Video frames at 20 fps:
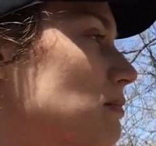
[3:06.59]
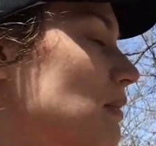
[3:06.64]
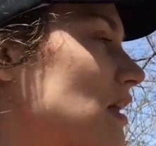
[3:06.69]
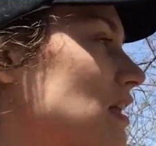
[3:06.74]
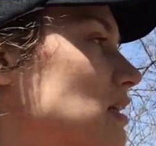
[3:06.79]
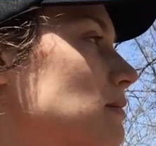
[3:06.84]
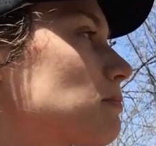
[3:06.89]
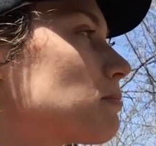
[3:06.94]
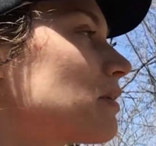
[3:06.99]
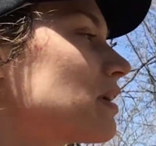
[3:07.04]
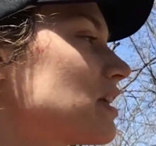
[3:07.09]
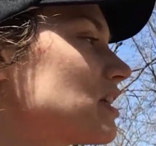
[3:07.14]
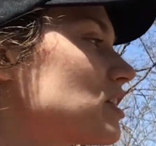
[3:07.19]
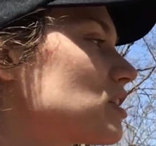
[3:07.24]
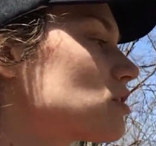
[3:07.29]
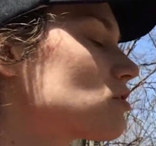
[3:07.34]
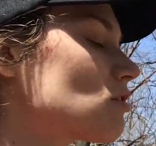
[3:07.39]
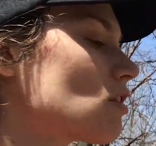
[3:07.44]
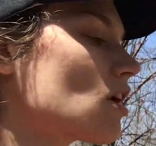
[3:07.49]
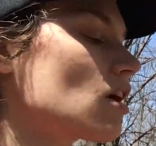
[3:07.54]
but it's pretty
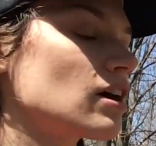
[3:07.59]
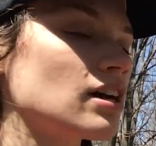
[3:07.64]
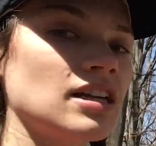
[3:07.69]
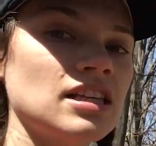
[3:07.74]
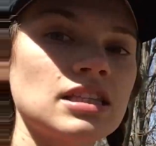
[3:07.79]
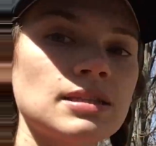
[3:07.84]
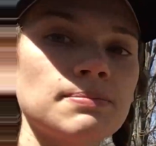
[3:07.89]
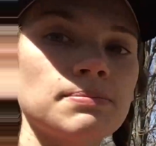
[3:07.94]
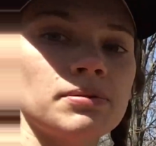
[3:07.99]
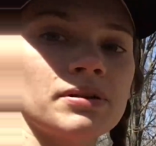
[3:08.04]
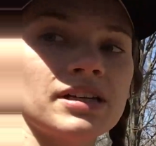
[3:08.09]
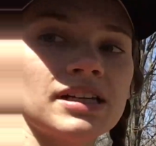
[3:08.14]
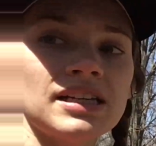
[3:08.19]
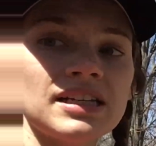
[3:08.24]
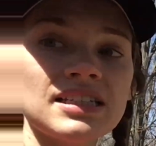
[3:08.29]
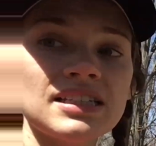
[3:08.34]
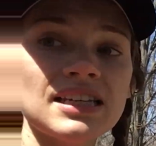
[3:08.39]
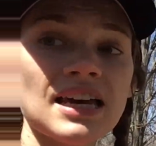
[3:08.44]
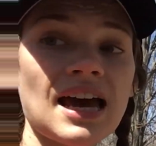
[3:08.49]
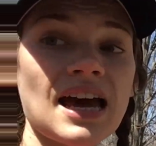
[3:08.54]
strong and it's pretty
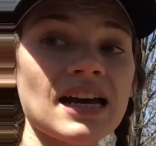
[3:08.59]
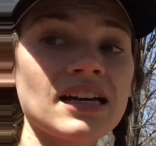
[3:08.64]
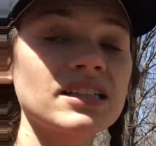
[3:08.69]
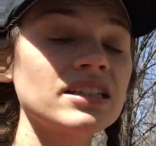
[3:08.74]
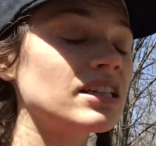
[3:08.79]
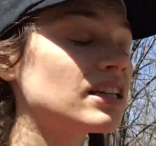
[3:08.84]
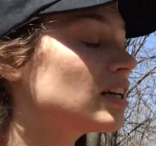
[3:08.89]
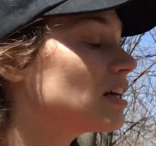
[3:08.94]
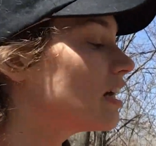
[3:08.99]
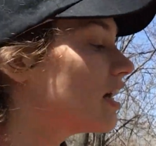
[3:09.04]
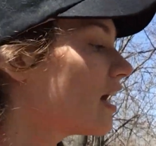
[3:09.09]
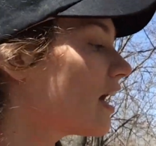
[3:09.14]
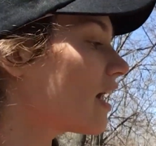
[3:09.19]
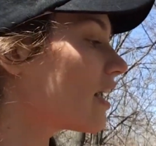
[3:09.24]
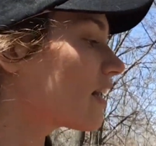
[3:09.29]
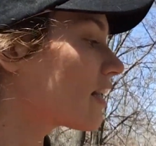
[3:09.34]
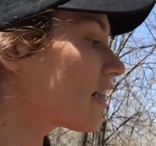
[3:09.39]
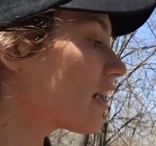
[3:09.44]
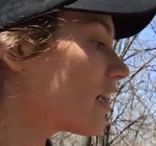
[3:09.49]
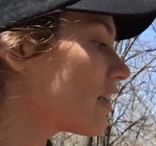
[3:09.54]
intact.
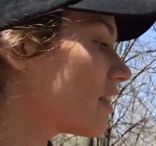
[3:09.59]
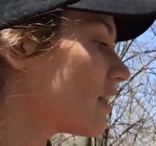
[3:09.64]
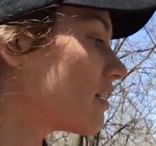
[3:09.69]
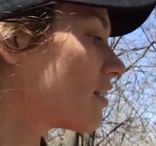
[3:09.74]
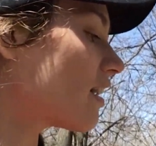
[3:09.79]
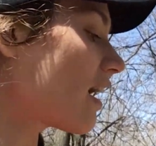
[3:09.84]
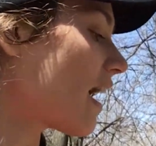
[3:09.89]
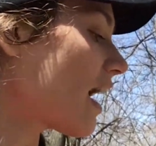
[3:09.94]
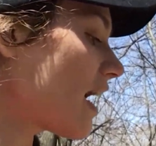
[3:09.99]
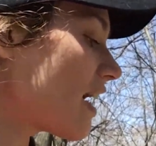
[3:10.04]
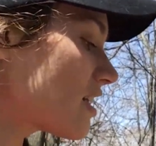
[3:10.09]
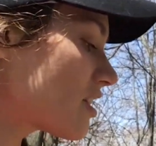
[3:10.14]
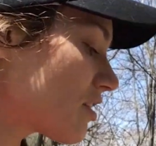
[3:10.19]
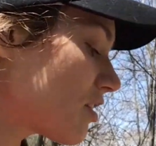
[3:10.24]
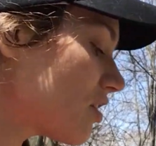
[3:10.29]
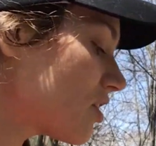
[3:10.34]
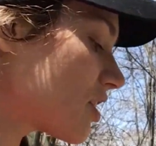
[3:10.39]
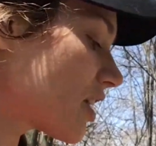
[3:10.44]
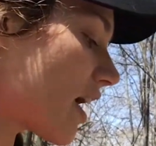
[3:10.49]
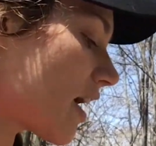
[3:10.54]
And again, ask
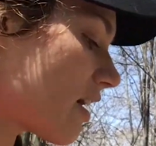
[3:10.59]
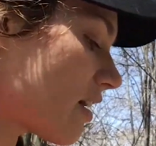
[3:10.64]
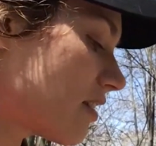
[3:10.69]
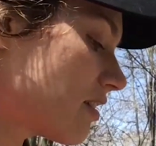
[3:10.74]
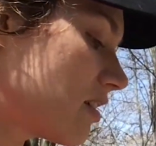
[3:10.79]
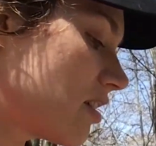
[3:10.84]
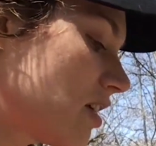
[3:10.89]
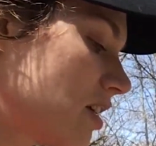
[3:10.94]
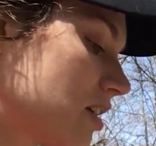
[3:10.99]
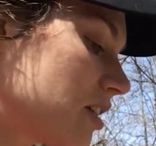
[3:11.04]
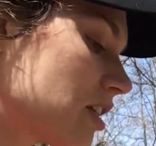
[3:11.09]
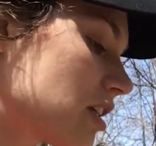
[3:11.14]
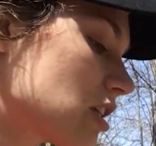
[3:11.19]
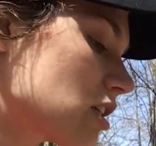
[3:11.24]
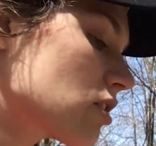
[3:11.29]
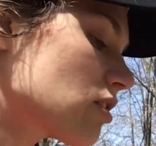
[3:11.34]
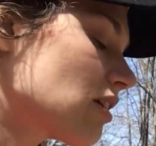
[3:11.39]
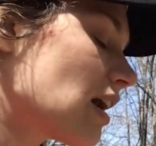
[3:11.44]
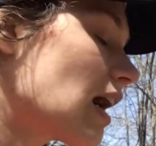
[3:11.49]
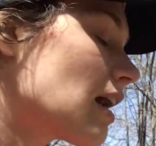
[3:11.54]
your child,
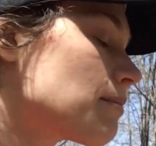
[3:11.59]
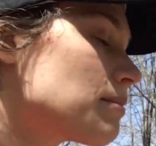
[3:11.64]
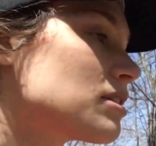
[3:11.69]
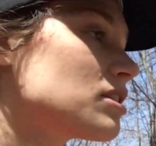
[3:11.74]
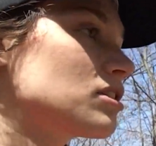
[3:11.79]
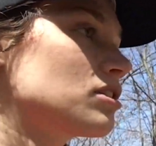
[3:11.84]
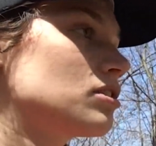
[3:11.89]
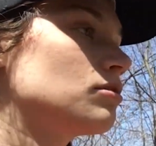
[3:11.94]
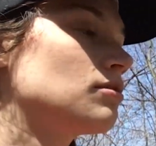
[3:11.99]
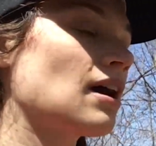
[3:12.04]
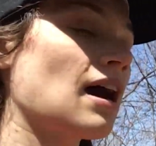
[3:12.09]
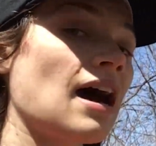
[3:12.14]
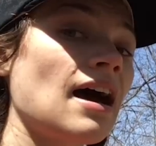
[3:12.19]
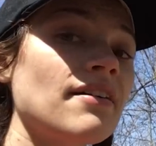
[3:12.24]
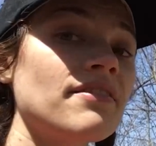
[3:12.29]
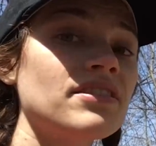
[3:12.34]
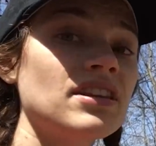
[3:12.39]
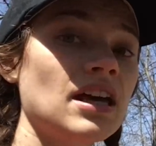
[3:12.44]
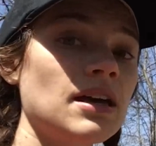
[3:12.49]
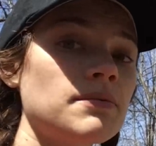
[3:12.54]
describe it to you,
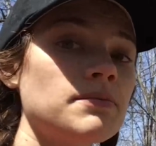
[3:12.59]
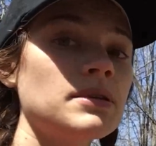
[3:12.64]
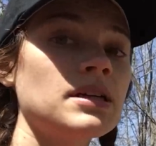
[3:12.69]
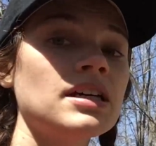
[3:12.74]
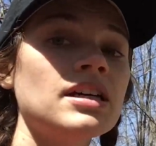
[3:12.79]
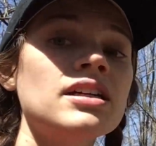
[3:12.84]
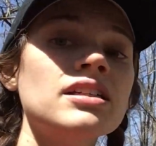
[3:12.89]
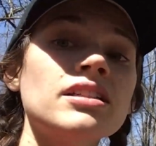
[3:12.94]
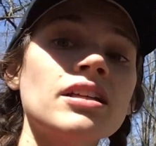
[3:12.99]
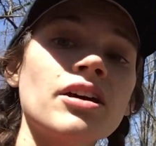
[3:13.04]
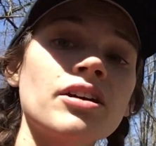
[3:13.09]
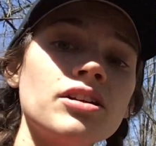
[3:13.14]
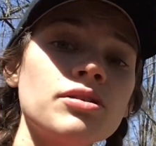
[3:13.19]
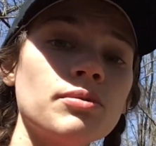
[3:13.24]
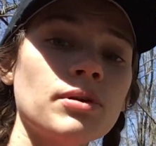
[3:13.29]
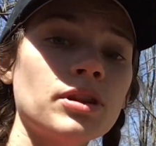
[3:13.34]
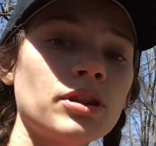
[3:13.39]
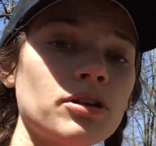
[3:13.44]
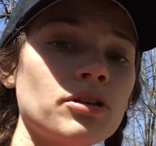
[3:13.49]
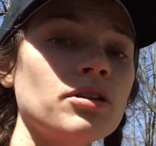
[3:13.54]
have them tell you
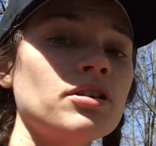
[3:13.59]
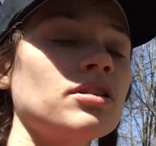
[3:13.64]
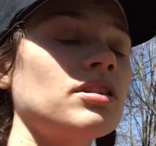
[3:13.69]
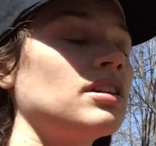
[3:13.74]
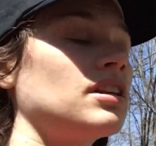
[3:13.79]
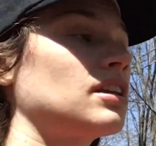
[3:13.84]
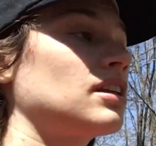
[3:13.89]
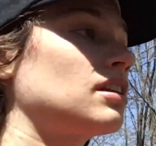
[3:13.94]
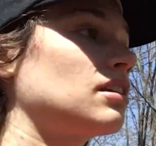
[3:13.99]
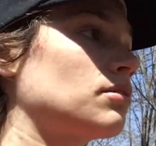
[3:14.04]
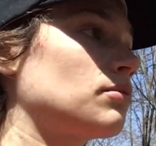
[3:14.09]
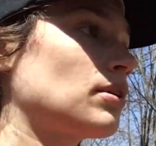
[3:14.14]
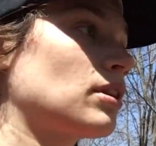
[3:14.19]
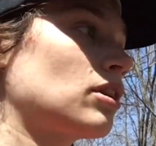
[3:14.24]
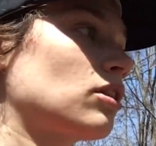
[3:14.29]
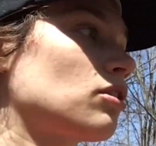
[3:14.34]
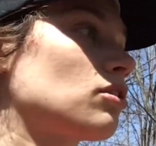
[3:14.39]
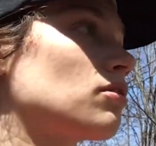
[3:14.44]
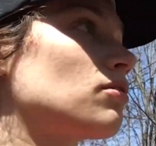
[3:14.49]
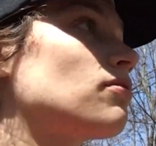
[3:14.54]
what they're thinking,
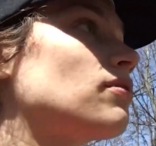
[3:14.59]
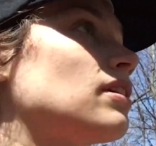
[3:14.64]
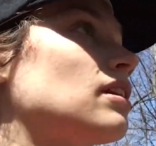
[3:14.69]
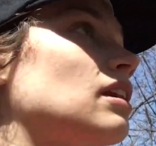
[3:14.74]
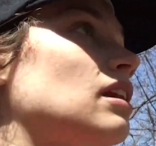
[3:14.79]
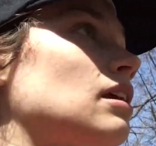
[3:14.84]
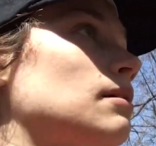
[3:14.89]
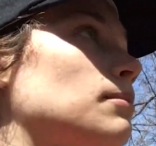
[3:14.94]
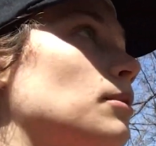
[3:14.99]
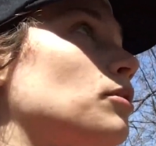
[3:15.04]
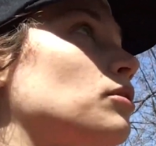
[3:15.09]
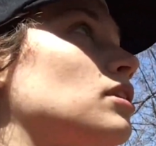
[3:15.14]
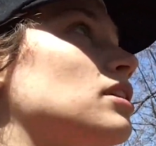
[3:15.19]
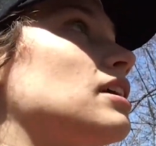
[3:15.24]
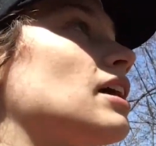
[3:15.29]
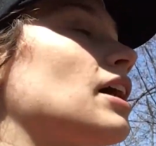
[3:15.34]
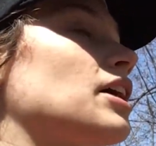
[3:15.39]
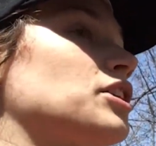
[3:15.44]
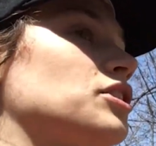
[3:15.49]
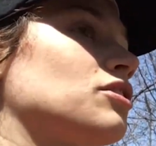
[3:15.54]
what they're feeling about the
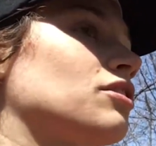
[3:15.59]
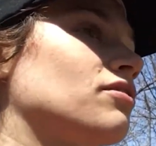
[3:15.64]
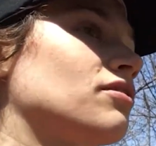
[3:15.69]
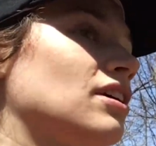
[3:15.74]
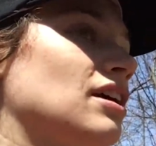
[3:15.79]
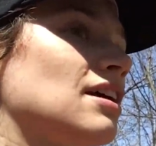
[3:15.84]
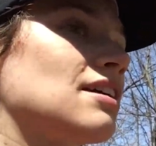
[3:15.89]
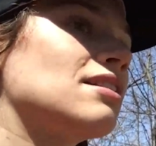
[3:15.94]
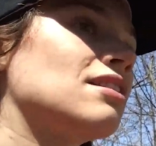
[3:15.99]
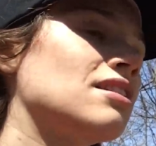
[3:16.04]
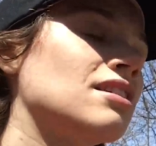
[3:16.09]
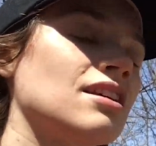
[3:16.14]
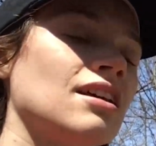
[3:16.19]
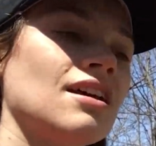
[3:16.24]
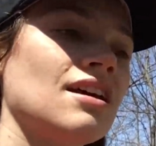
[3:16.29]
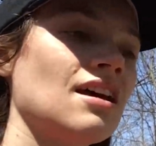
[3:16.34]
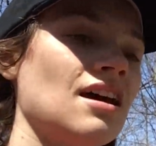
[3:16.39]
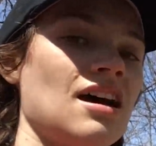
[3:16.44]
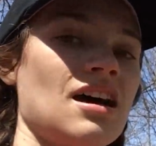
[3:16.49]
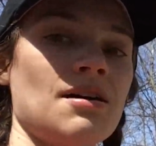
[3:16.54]
texture of this,
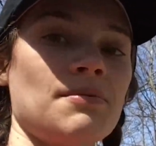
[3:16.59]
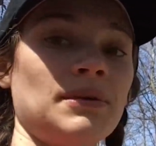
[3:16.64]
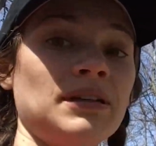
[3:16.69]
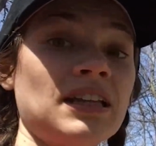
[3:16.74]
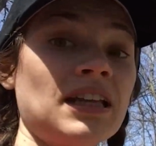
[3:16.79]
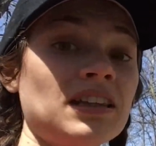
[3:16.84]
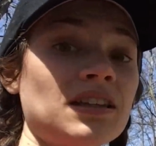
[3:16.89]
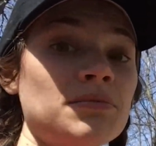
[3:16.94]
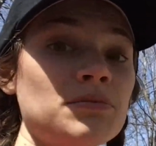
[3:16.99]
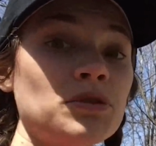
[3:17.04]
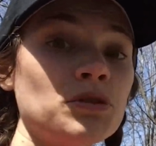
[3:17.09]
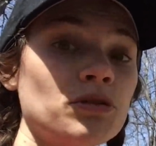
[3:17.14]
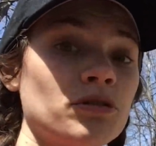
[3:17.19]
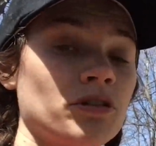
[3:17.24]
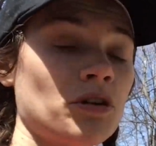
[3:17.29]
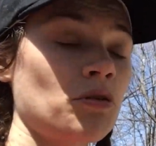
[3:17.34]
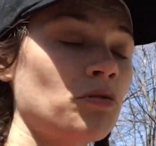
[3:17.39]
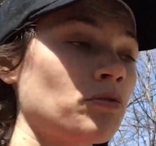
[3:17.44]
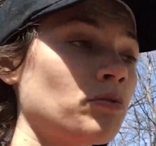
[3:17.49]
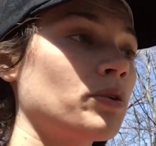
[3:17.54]
and let them do their
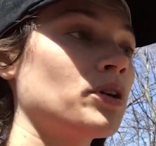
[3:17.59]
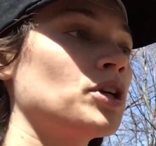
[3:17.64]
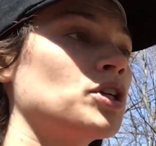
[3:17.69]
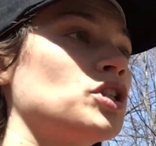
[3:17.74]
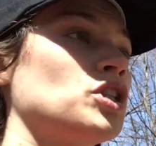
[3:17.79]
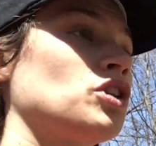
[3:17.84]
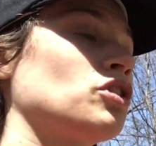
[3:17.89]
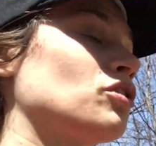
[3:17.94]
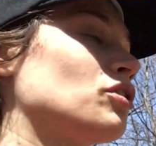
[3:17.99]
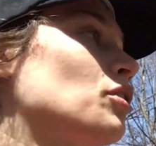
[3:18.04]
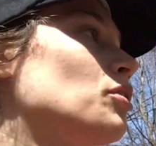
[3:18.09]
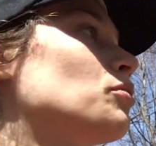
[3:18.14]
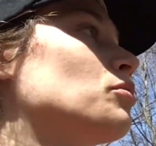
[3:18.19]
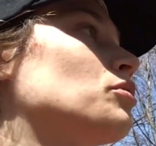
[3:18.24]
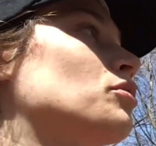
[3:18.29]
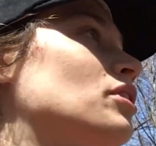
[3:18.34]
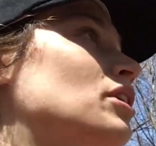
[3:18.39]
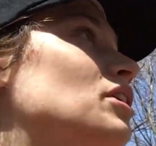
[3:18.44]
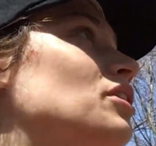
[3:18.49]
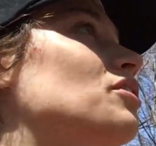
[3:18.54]
own words and their own
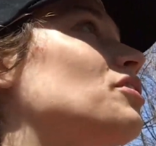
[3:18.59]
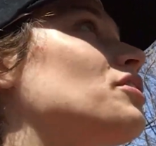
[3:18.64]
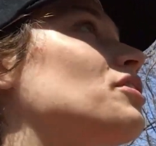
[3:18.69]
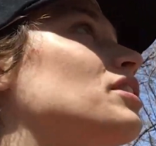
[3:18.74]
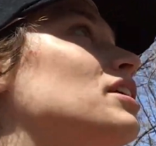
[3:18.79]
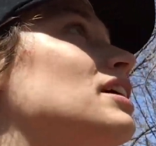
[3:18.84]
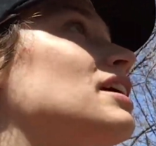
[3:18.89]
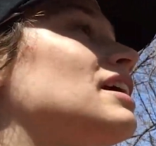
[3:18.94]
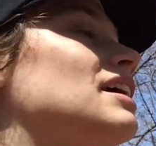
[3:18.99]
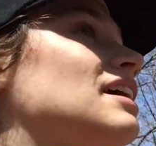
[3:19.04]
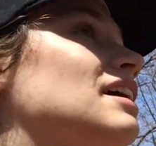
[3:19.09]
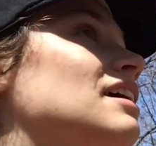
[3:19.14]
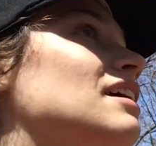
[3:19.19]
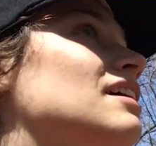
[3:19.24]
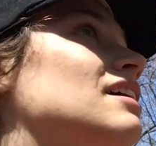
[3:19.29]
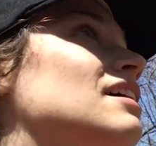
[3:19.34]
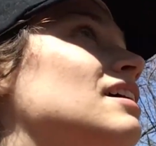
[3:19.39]
critical thinking.